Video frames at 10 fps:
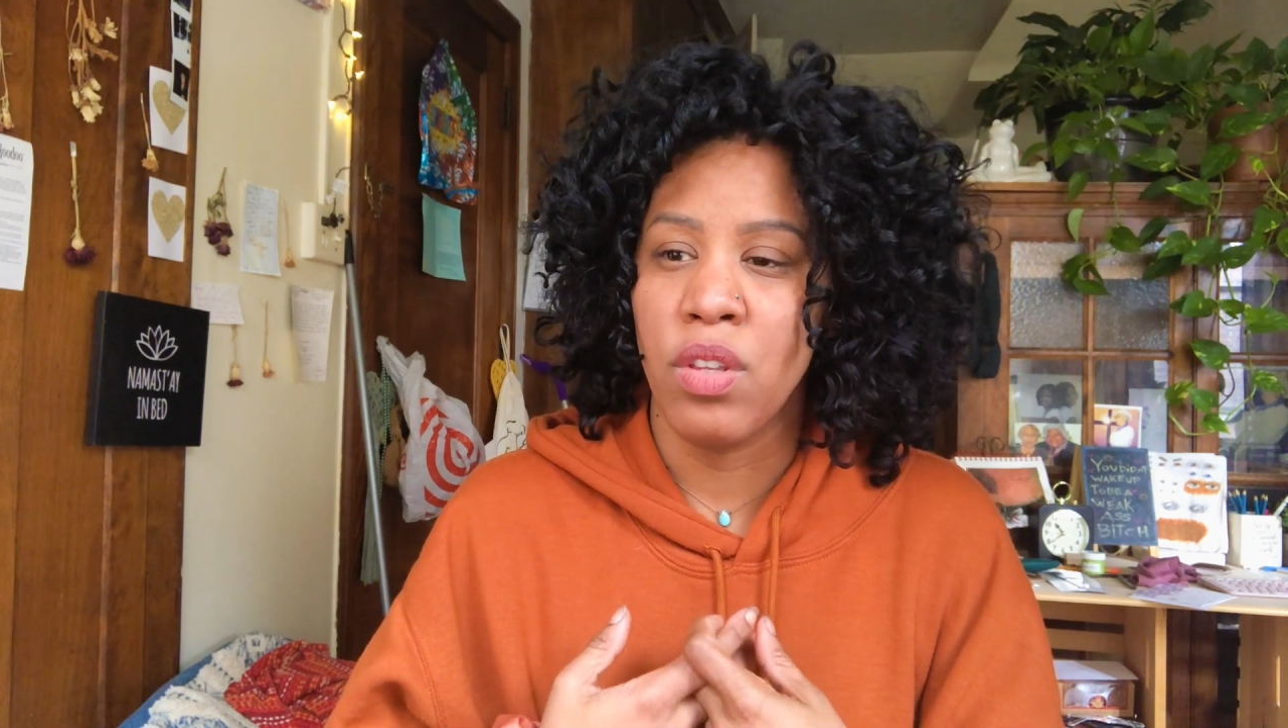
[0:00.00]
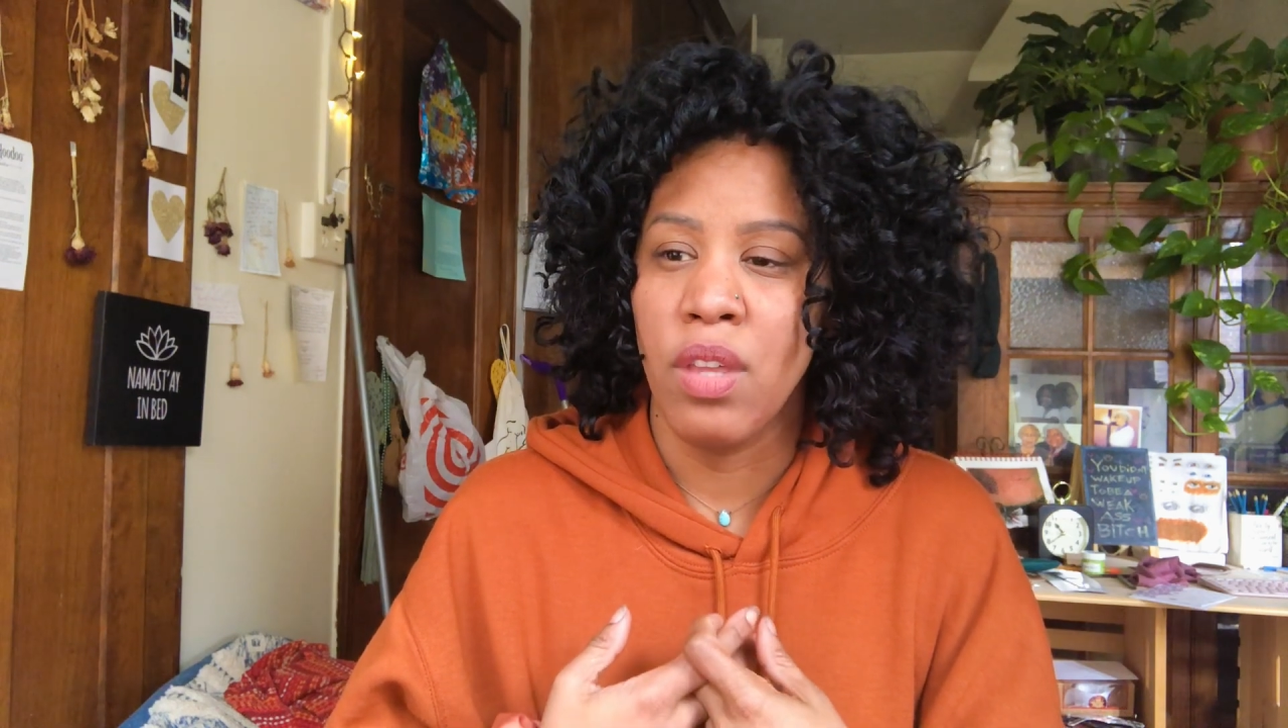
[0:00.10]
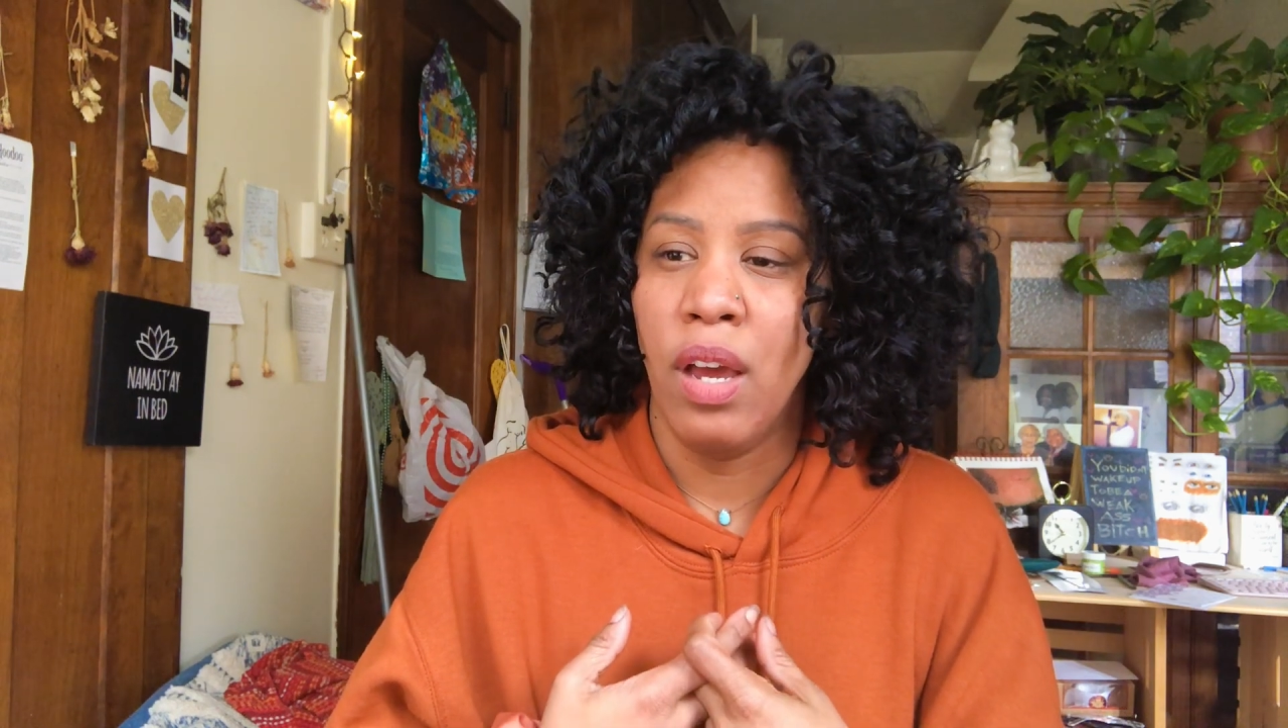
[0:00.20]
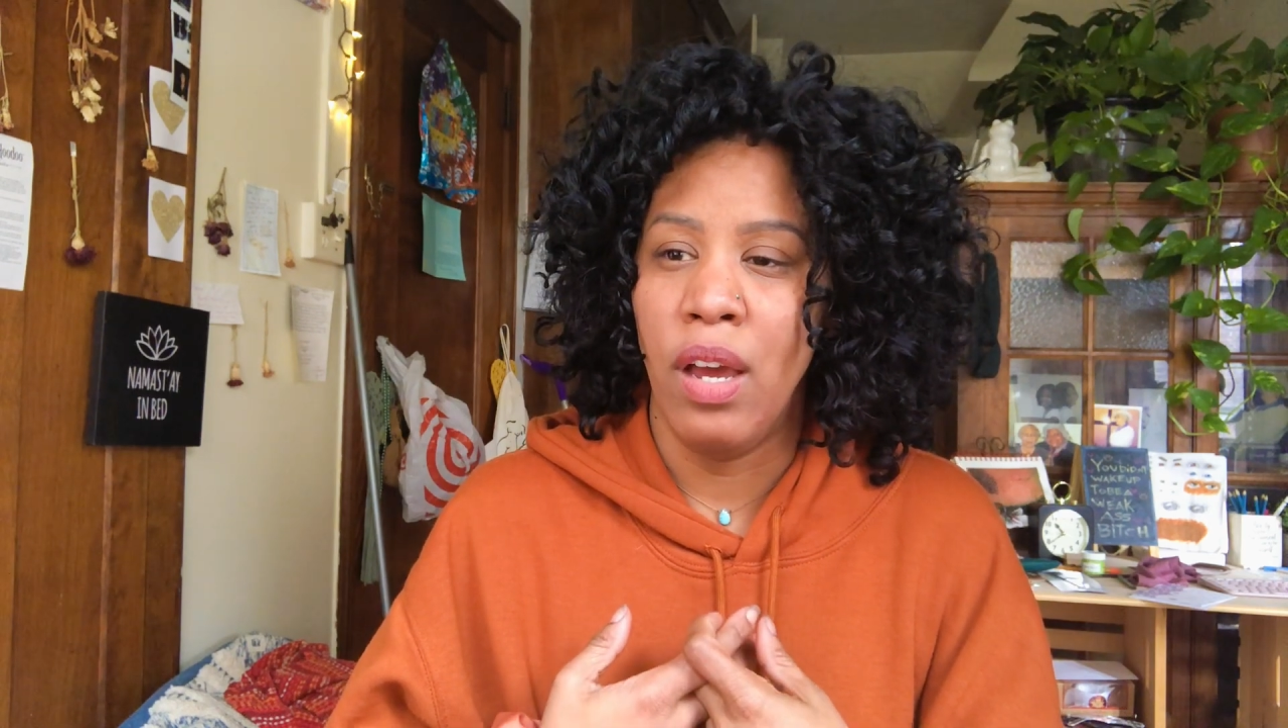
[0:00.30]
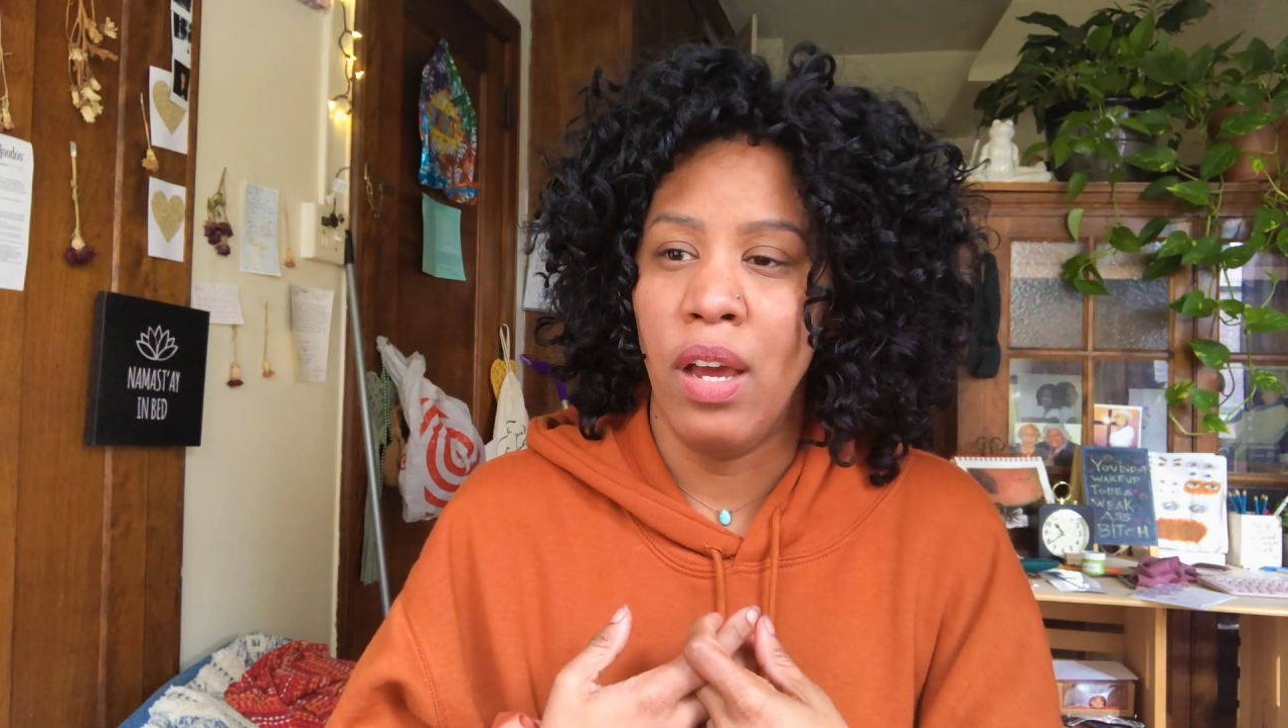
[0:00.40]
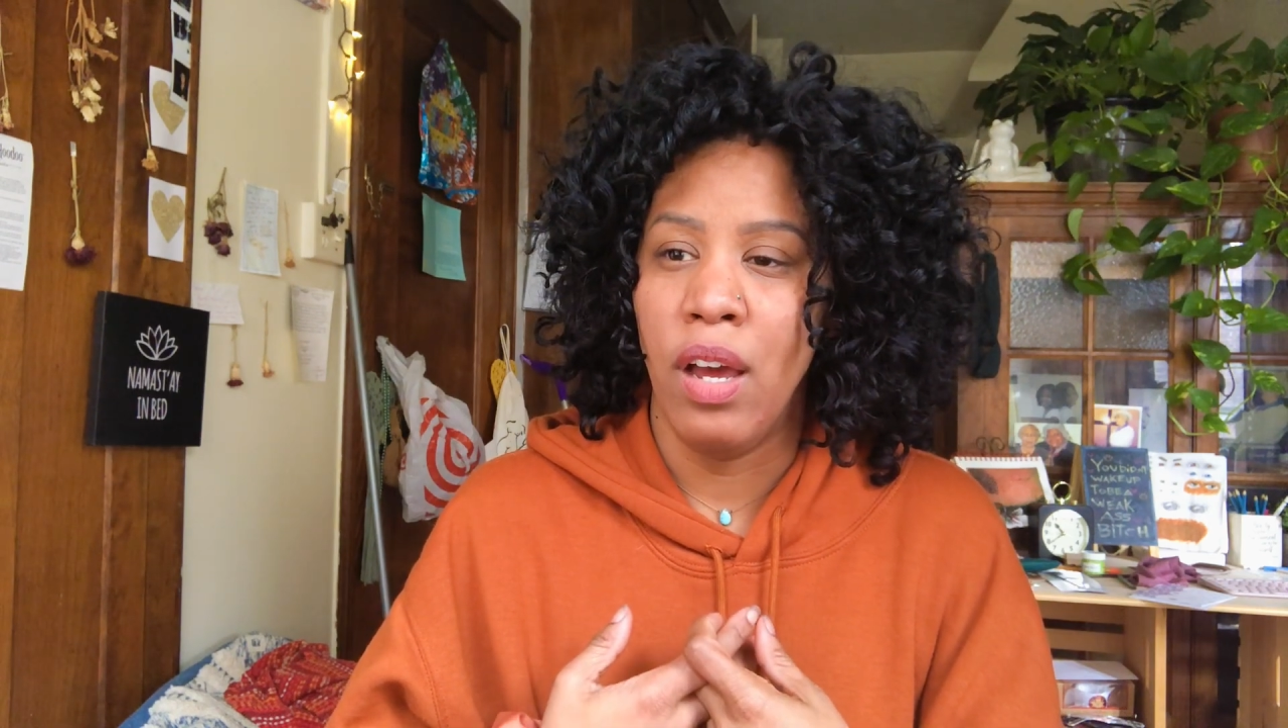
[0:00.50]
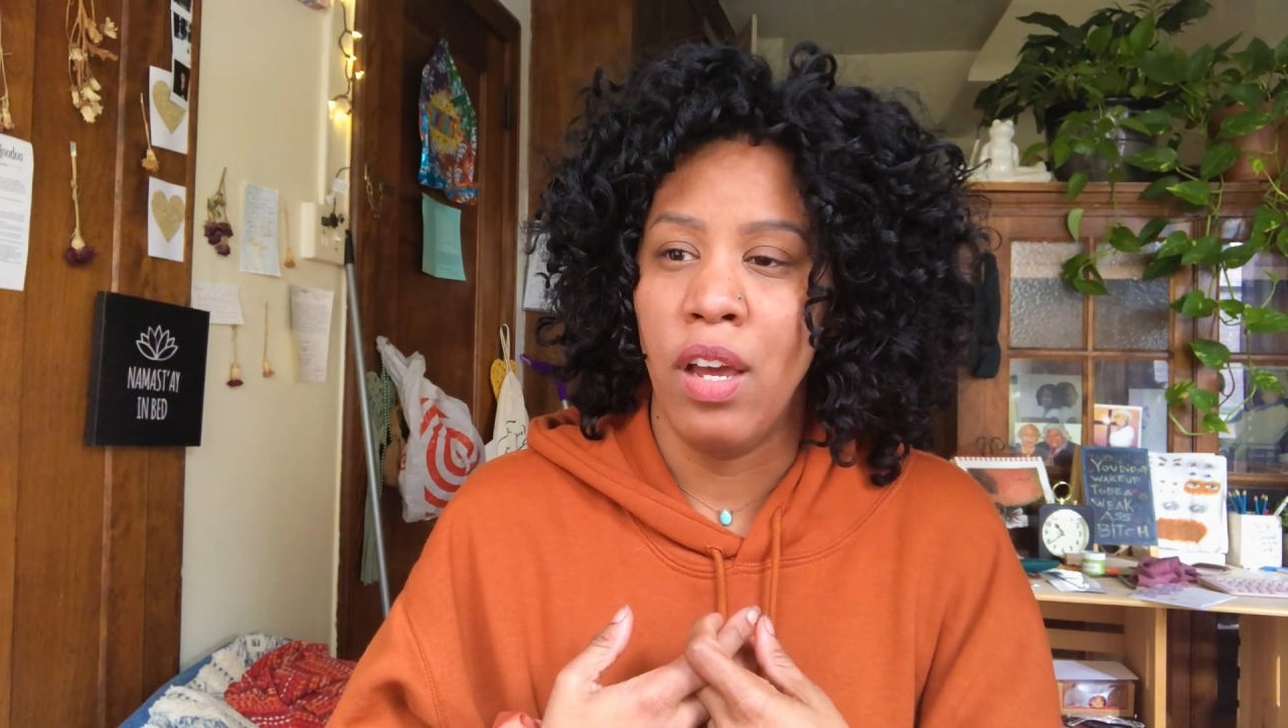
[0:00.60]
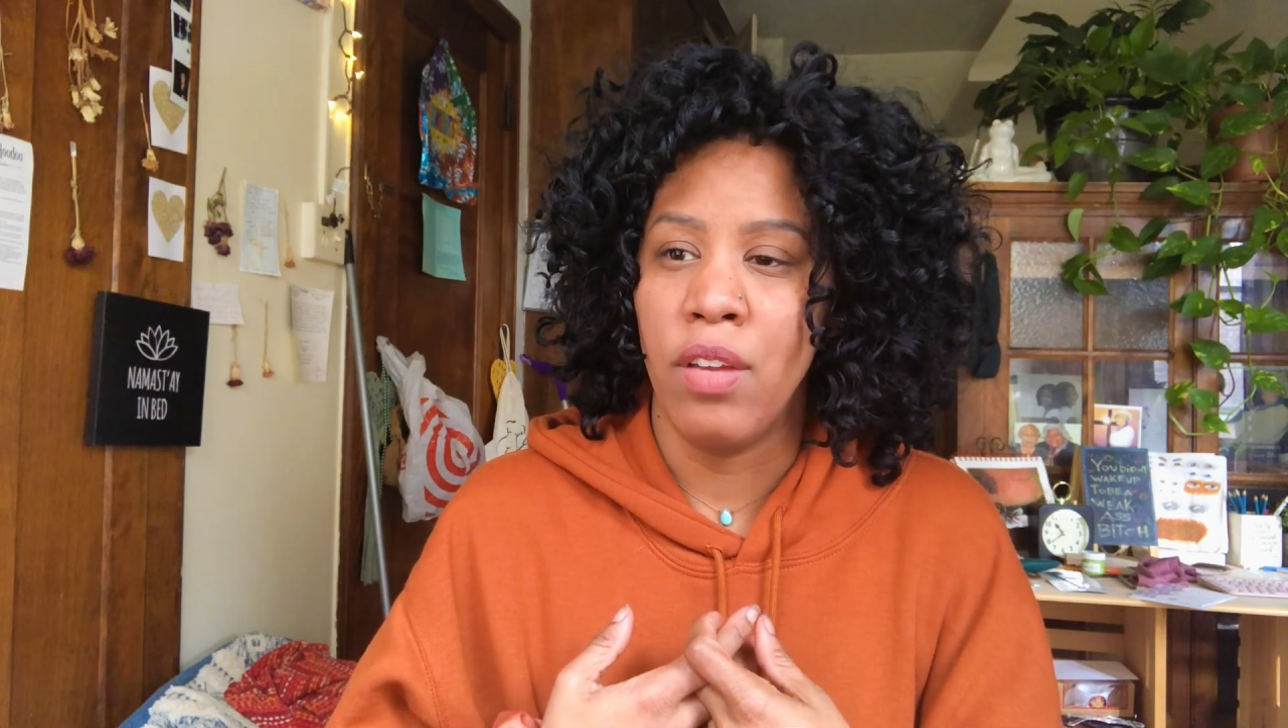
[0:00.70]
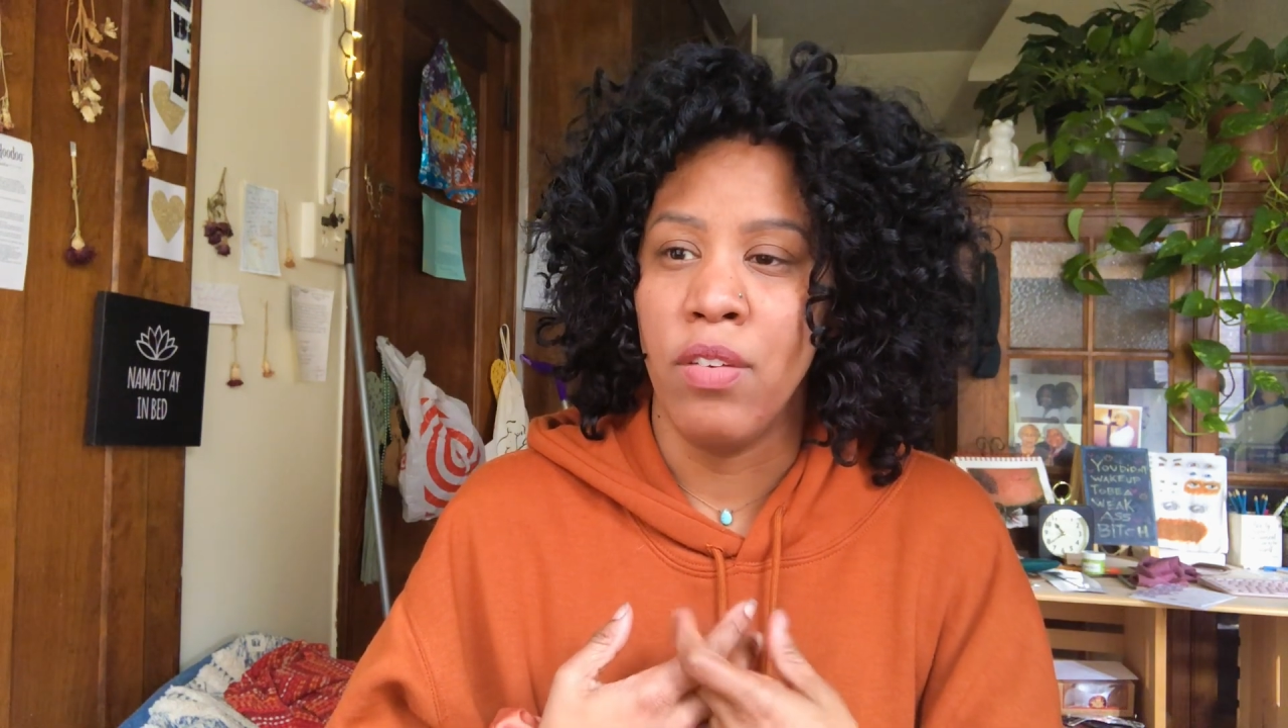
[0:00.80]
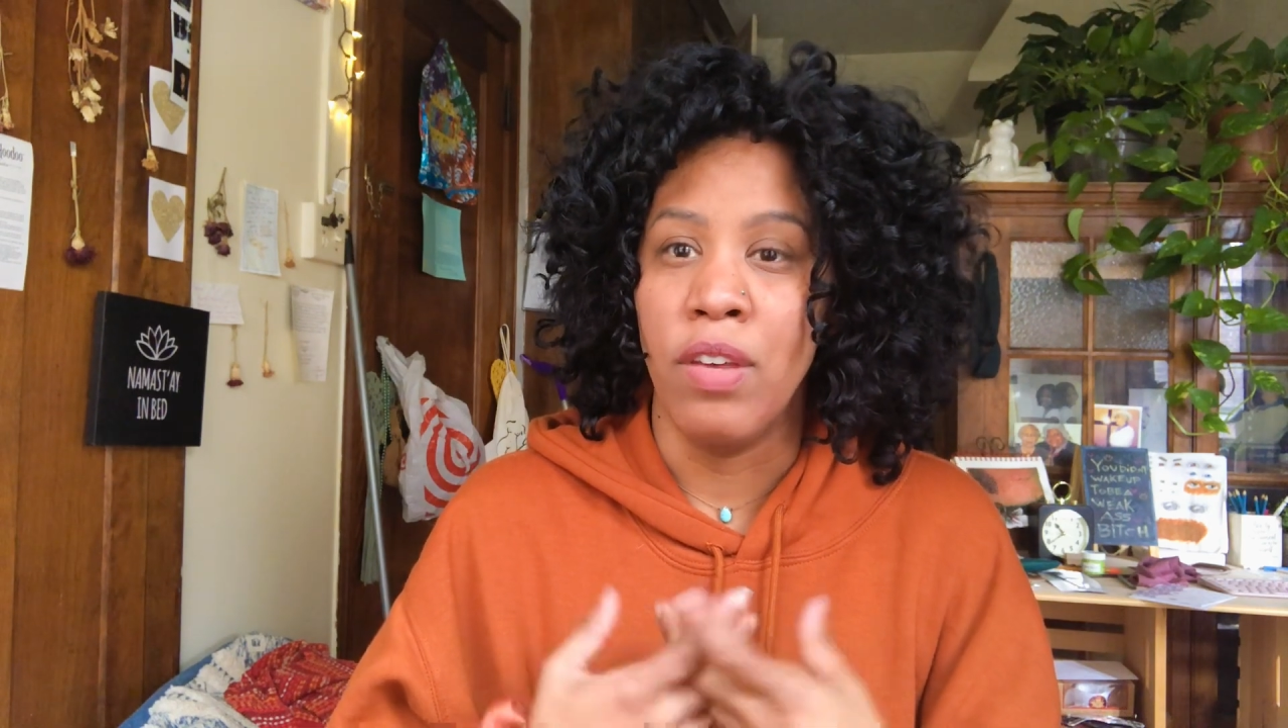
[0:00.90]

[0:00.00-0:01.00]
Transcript: that I